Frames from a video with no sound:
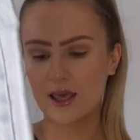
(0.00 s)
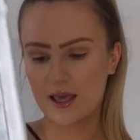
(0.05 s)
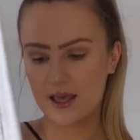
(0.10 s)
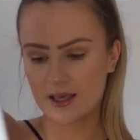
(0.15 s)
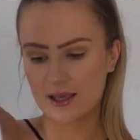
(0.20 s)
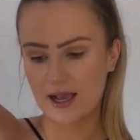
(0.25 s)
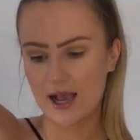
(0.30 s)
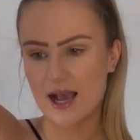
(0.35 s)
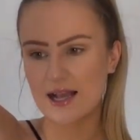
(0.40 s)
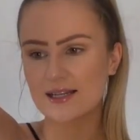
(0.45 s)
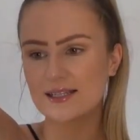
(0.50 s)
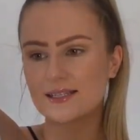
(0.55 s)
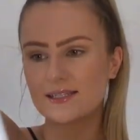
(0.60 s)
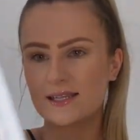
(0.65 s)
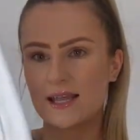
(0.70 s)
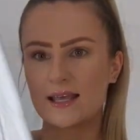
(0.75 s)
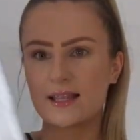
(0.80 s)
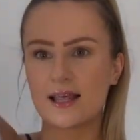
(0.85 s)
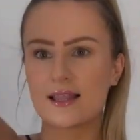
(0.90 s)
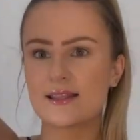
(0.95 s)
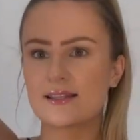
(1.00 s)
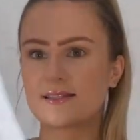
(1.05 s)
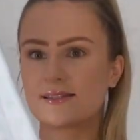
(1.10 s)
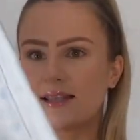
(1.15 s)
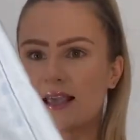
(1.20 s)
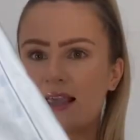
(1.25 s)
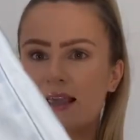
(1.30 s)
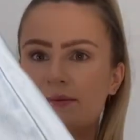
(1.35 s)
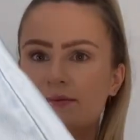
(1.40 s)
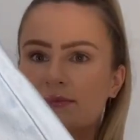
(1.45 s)
kind of stay like the
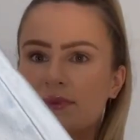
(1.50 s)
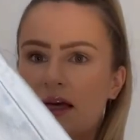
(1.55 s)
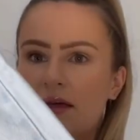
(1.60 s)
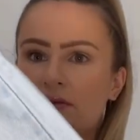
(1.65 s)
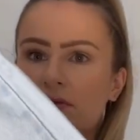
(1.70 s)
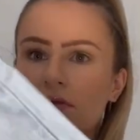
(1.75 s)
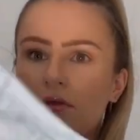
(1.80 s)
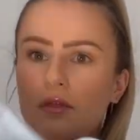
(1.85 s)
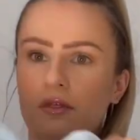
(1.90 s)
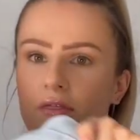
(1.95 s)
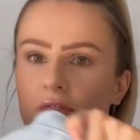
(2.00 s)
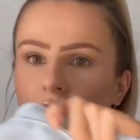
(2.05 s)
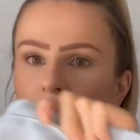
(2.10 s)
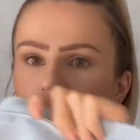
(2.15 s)
same length the